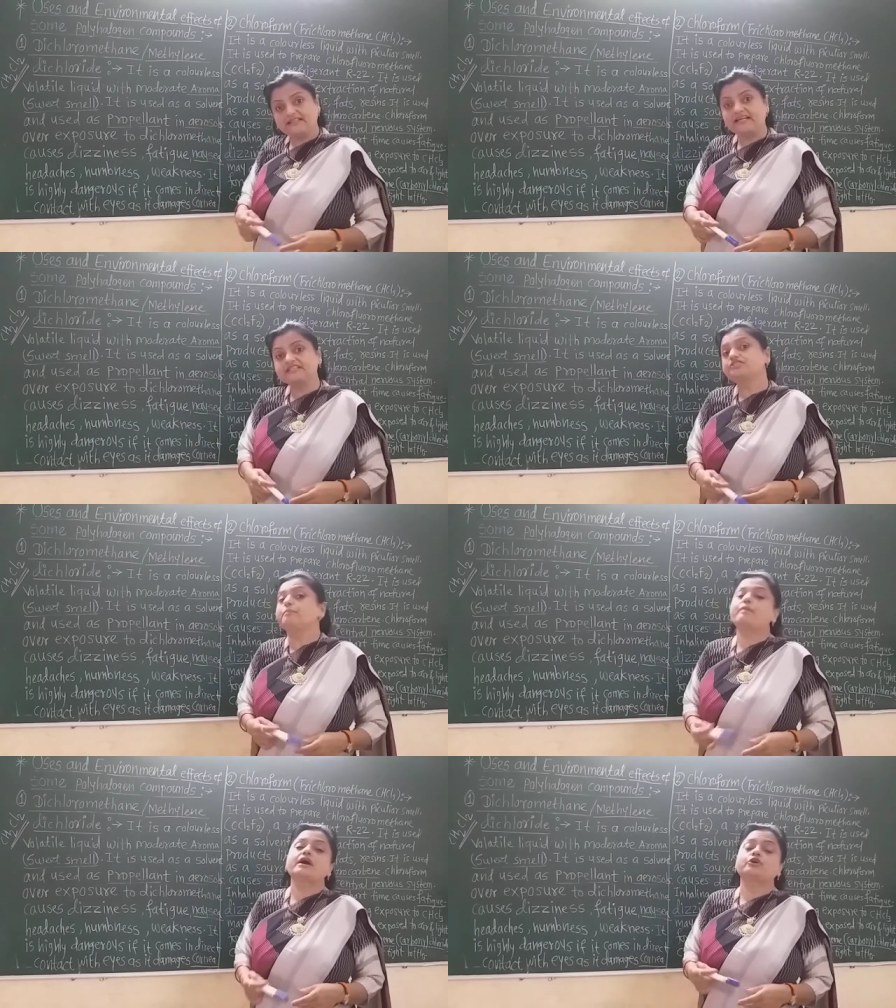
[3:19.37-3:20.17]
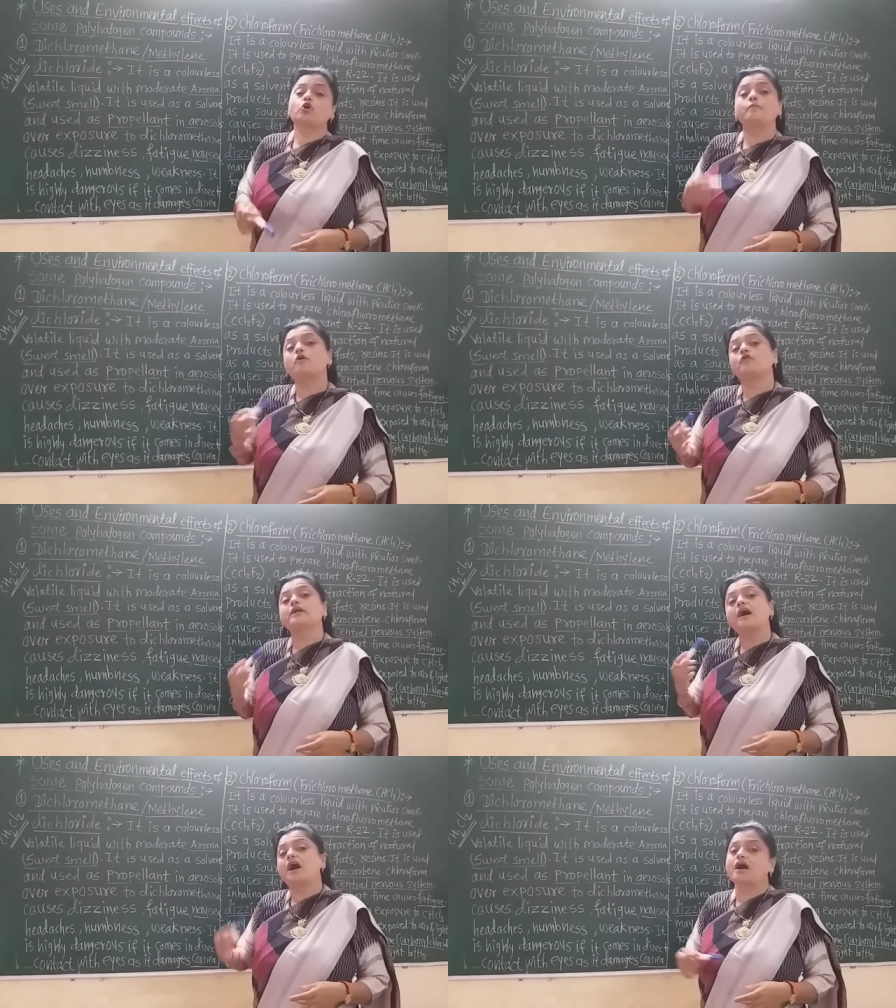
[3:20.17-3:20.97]
that is the part of our
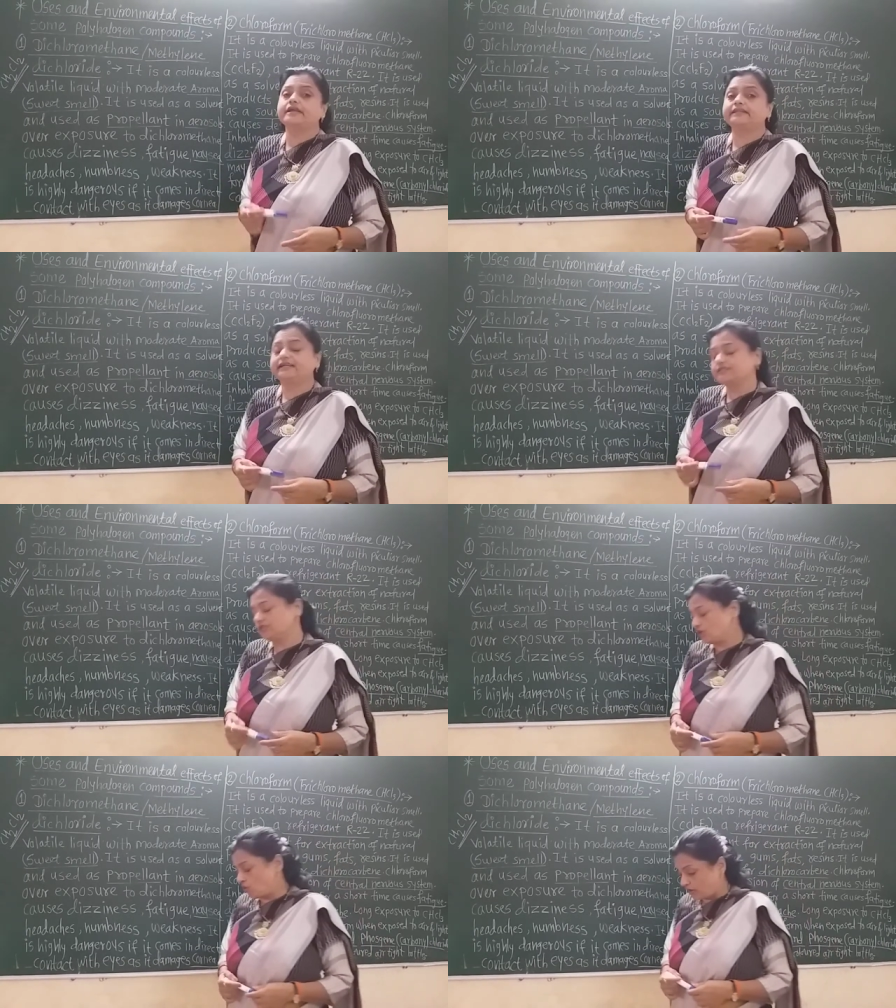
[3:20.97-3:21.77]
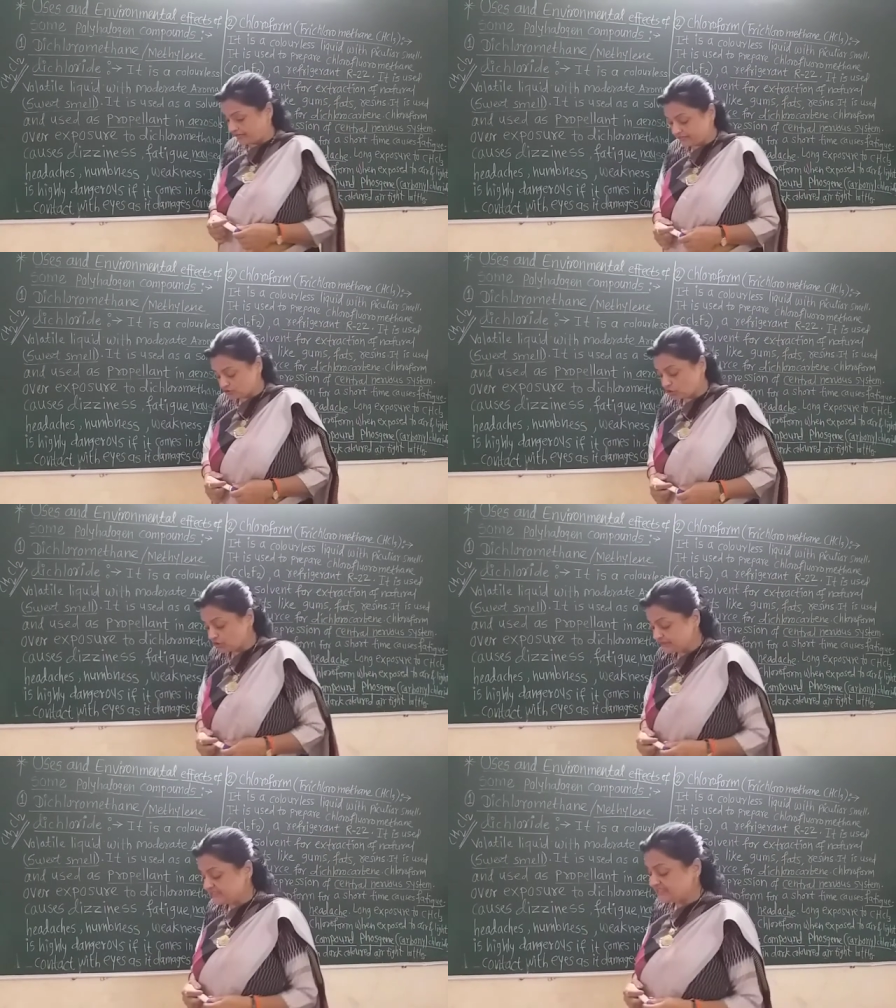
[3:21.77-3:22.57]
eye, that is the cornea.
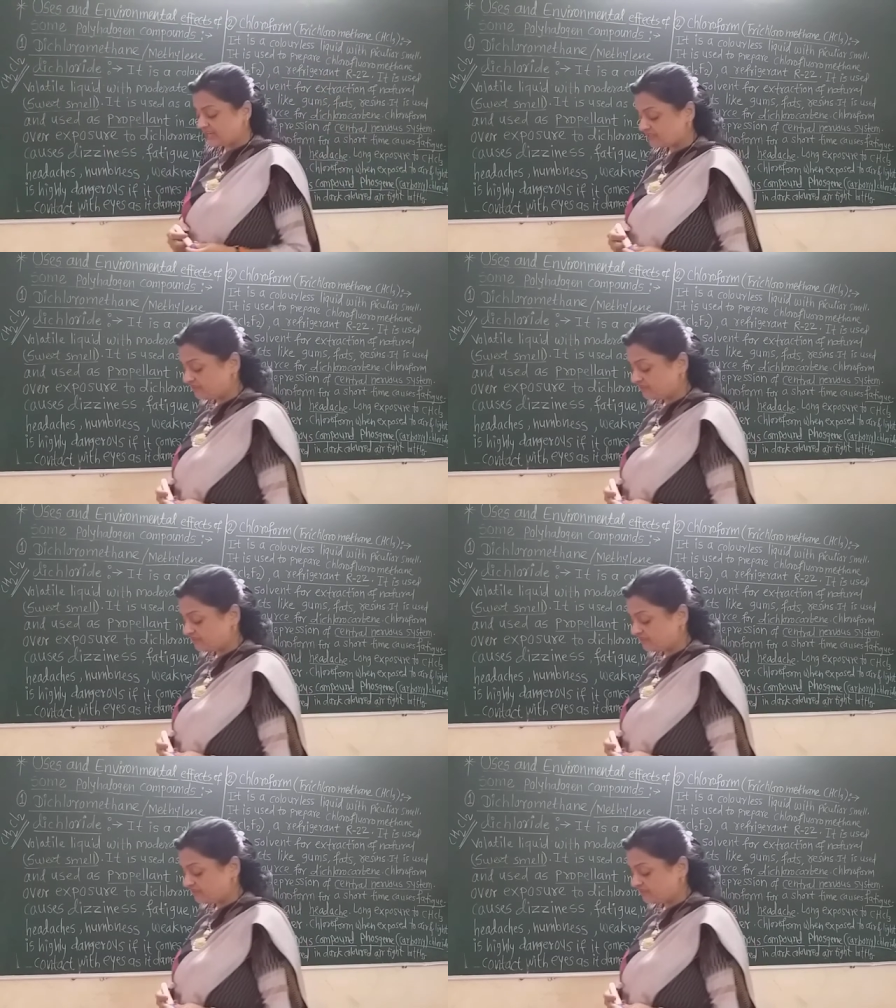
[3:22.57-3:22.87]
So these are the